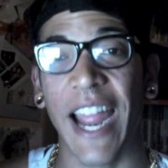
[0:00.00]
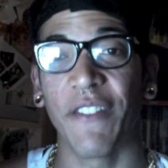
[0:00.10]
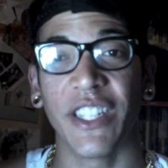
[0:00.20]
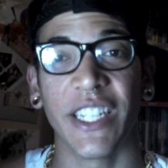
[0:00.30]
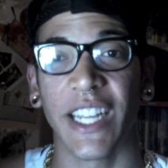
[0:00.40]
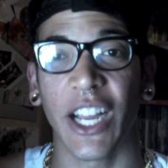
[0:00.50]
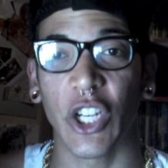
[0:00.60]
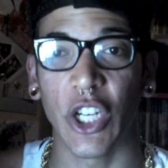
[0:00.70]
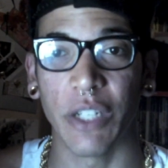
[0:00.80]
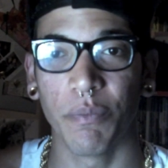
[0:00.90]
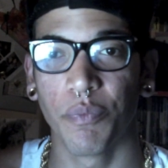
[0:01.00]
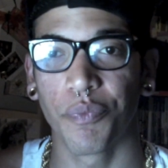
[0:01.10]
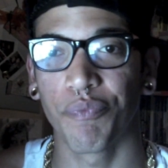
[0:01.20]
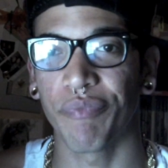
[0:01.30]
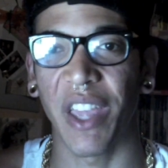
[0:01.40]
everything I could.
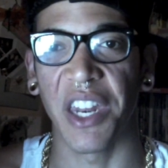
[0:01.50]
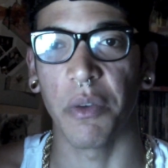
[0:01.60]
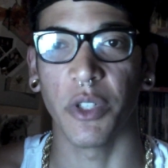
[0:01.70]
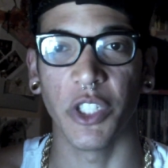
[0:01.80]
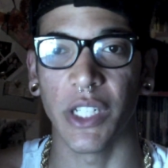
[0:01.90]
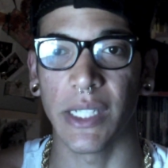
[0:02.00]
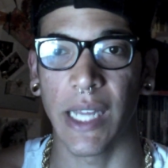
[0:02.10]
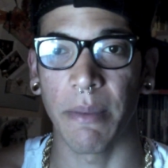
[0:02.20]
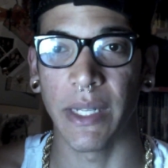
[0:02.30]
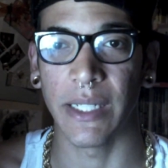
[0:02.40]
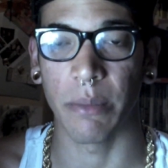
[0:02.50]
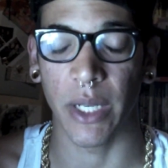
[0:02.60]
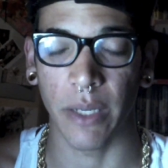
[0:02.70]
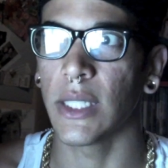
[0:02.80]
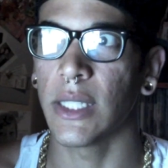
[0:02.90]
And it was just not meant to
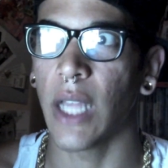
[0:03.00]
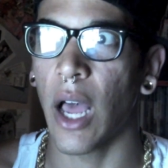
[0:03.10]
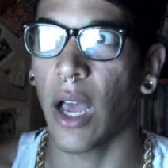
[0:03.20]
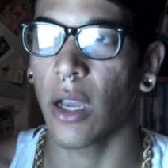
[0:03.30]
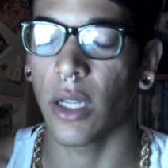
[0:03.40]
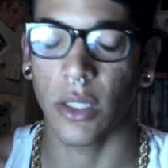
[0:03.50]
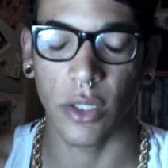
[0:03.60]
be. Suck. It's